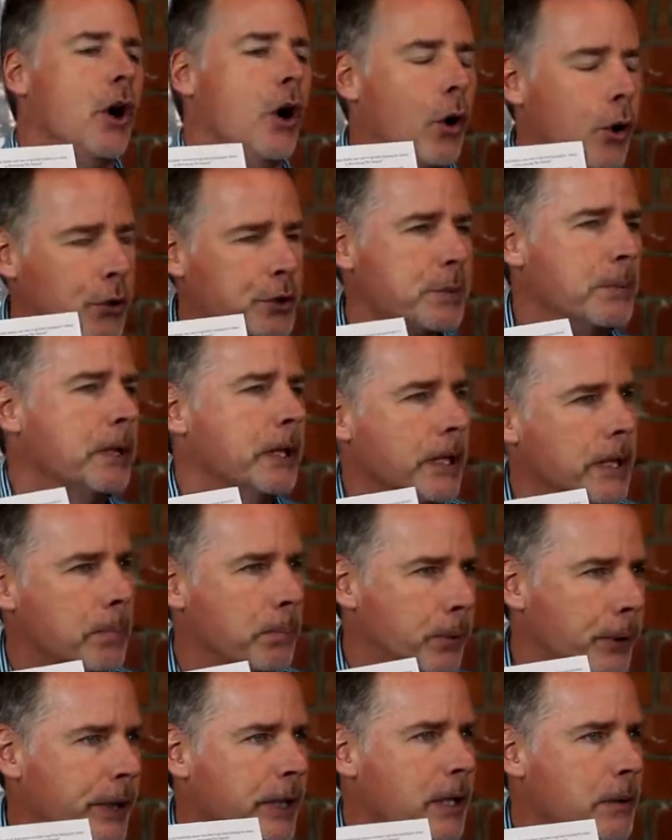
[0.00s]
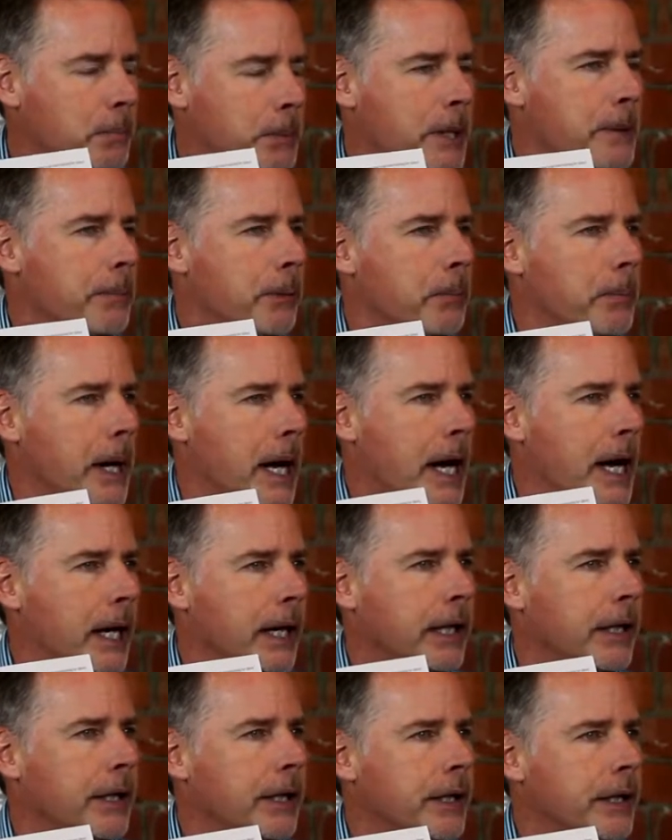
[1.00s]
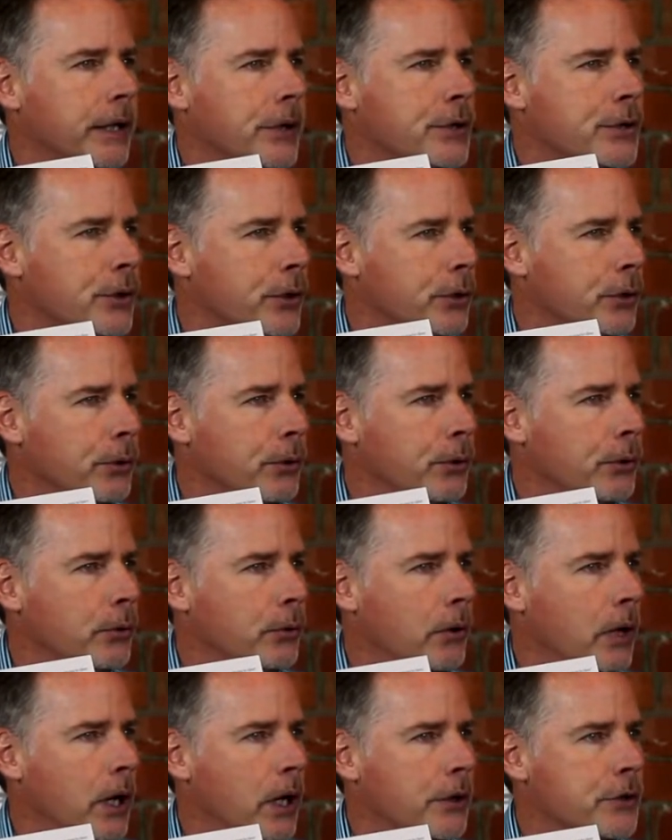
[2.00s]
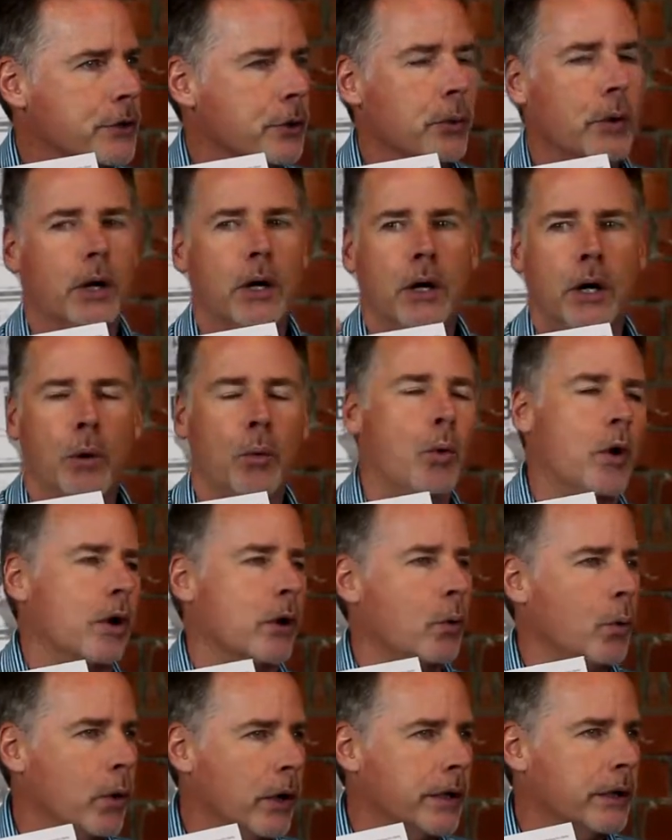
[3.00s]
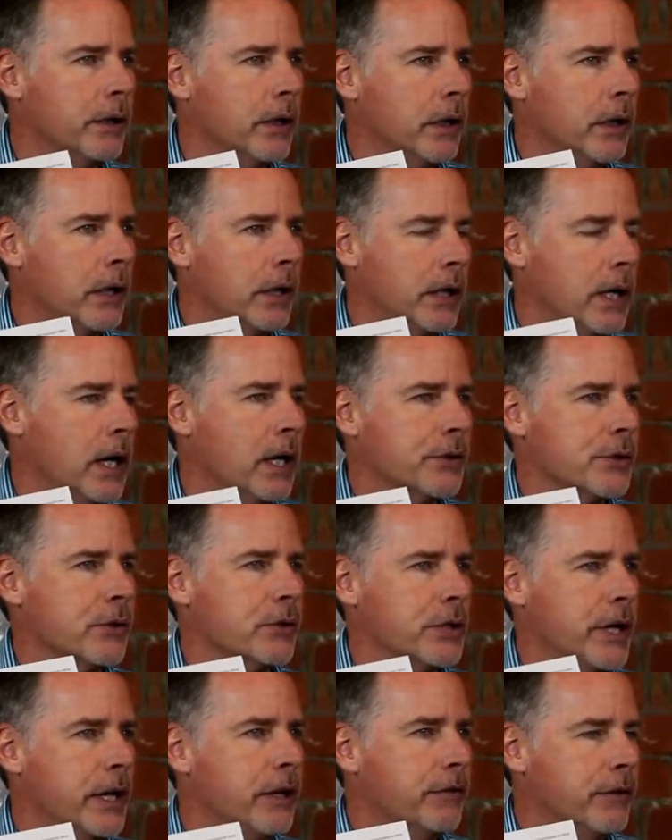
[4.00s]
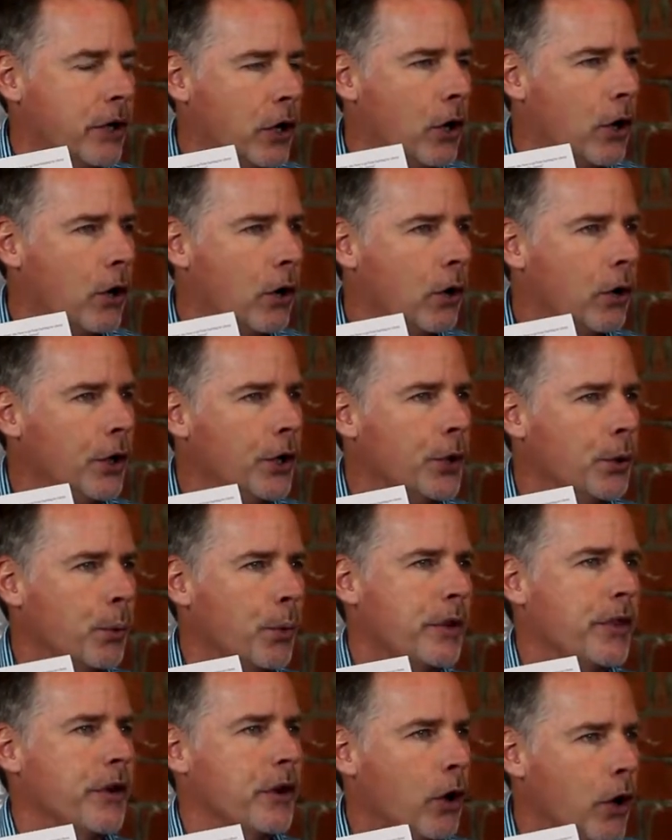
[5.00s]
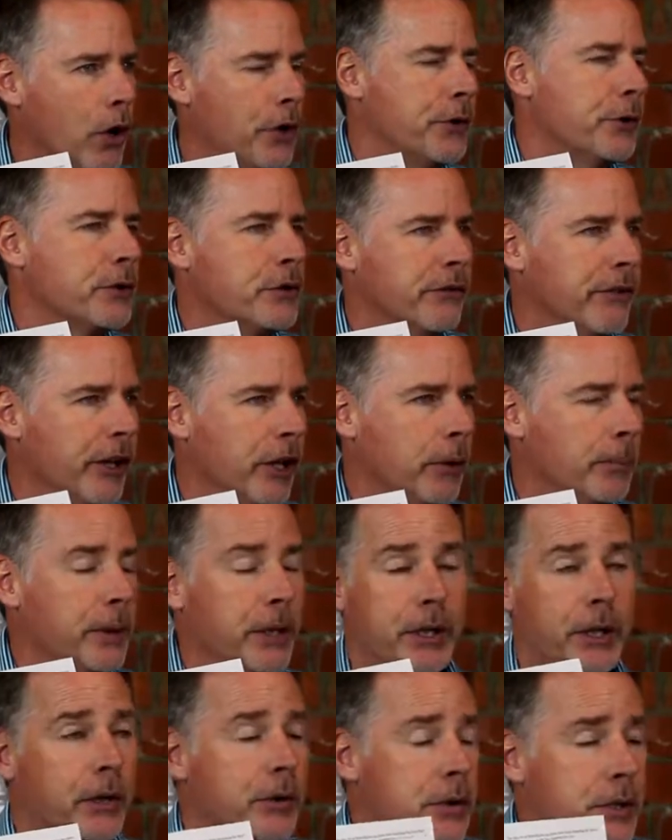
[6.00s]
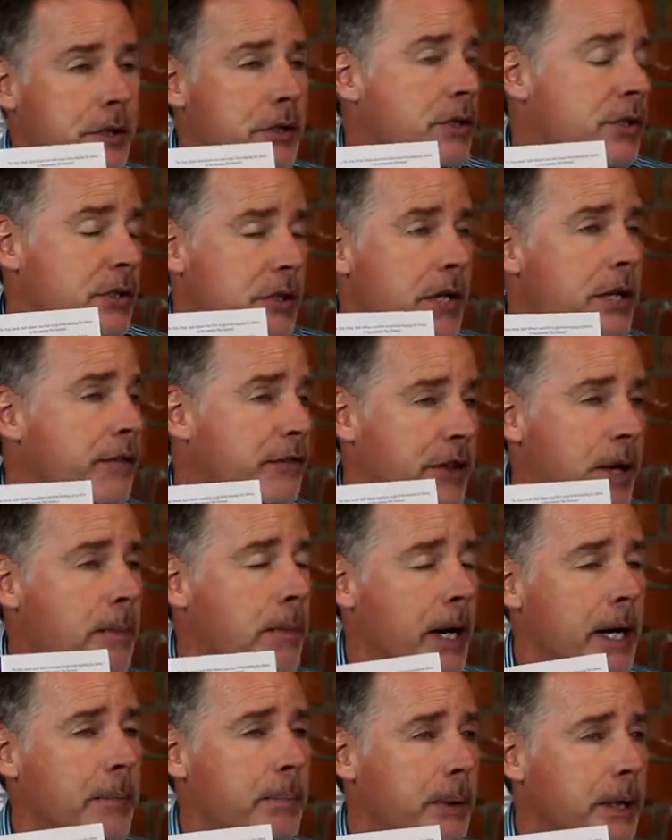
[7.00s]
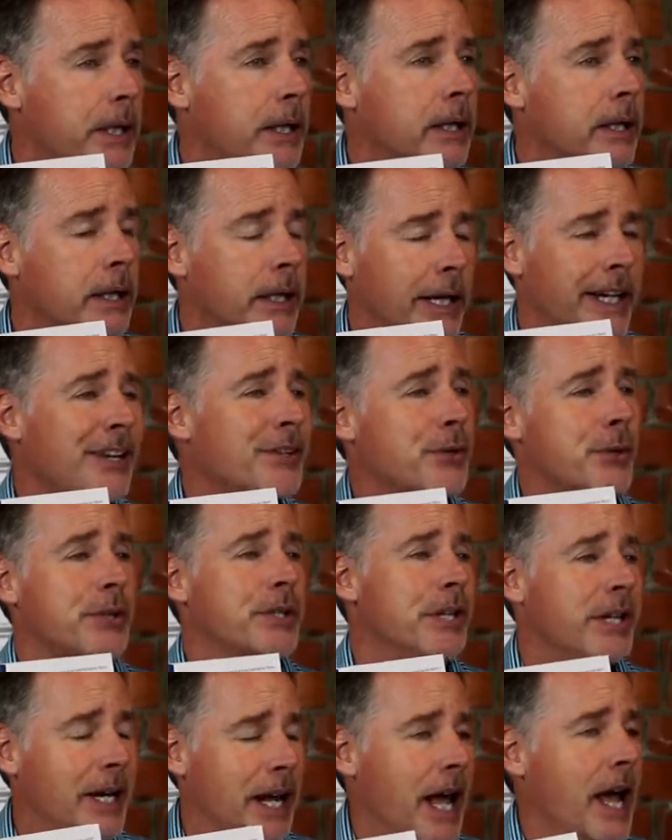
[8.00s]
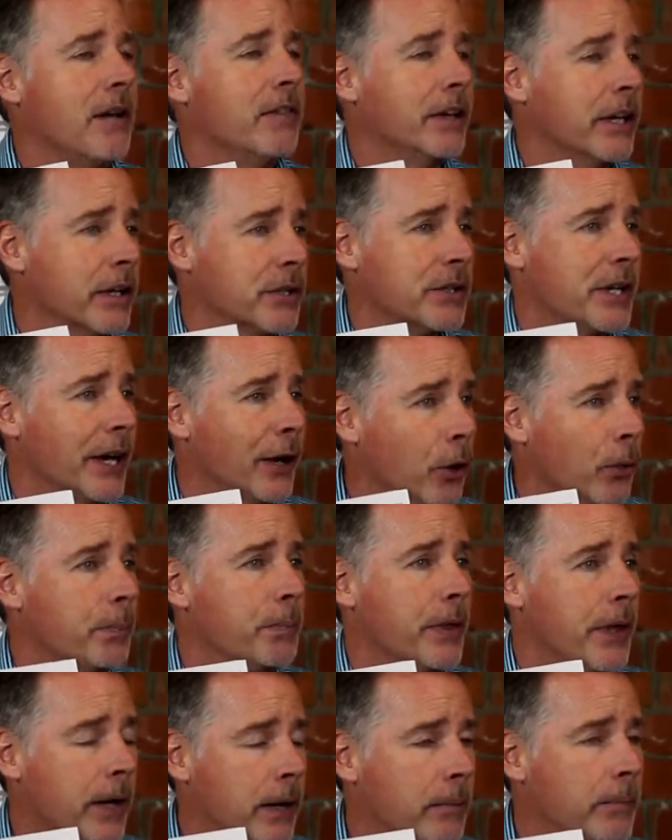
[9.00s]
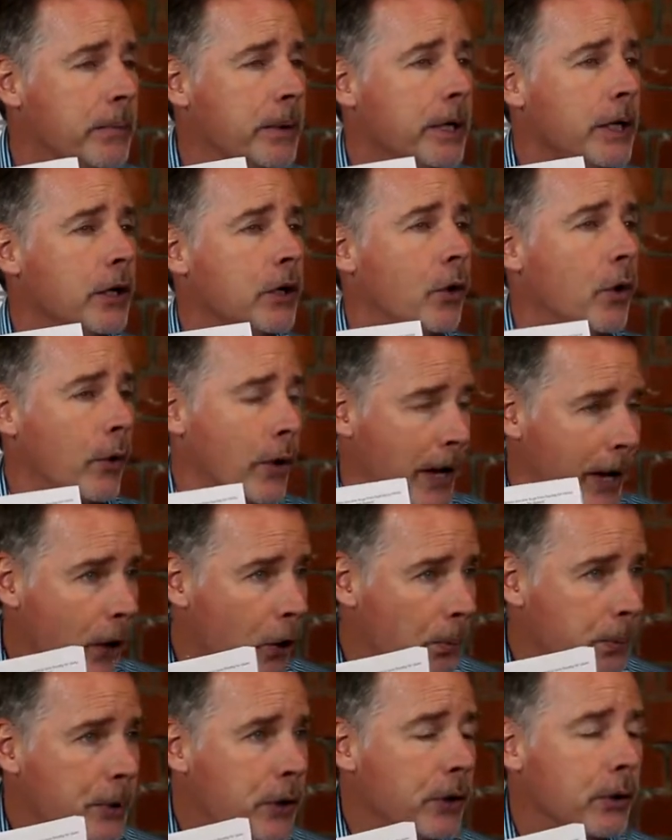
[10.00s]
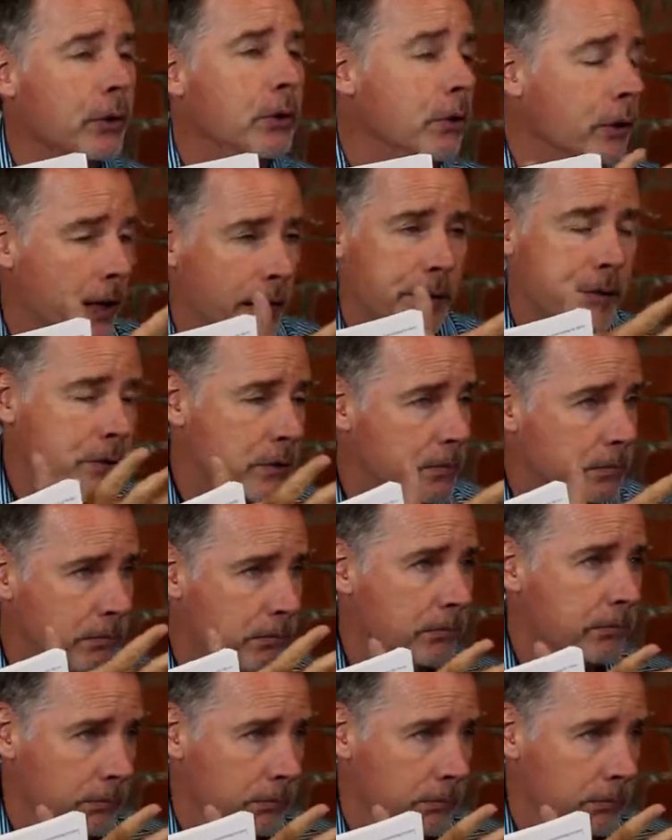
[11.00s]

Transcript: ultimately bringing people back to uh, do a, a one-on-one uh, consultative call with an author development coach to see if they might be interested in having us help them or help you as